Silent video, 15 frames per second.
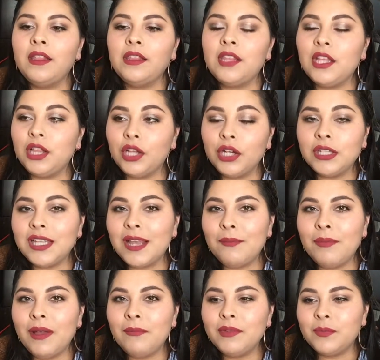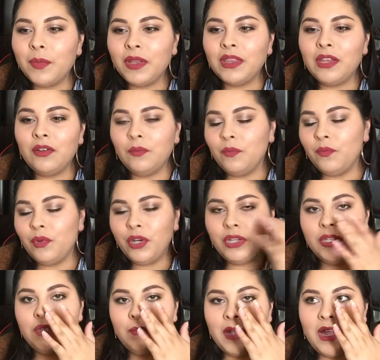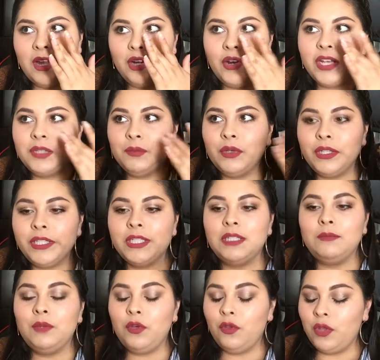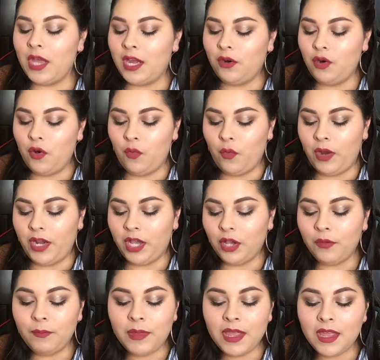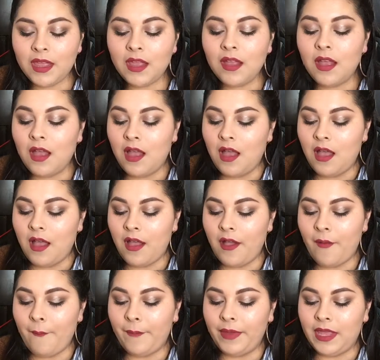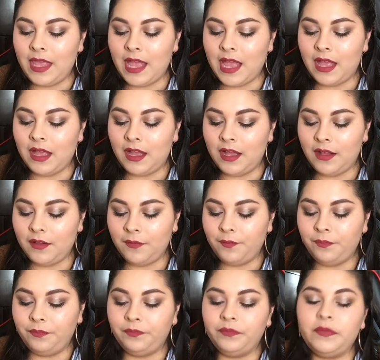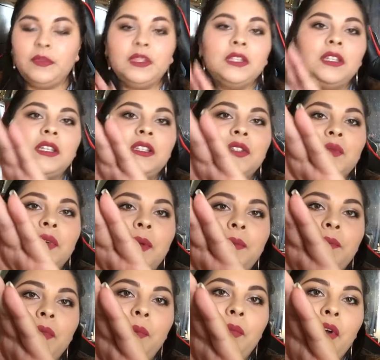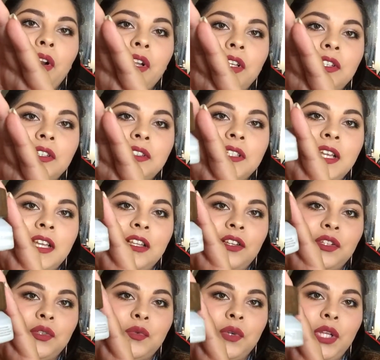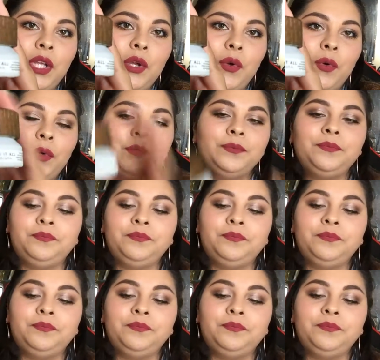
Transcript: They look like bumps, but they're my under eye is pretty smooth. I don't know what it could be. But yeah, this is what the product looks like. It looks really cool.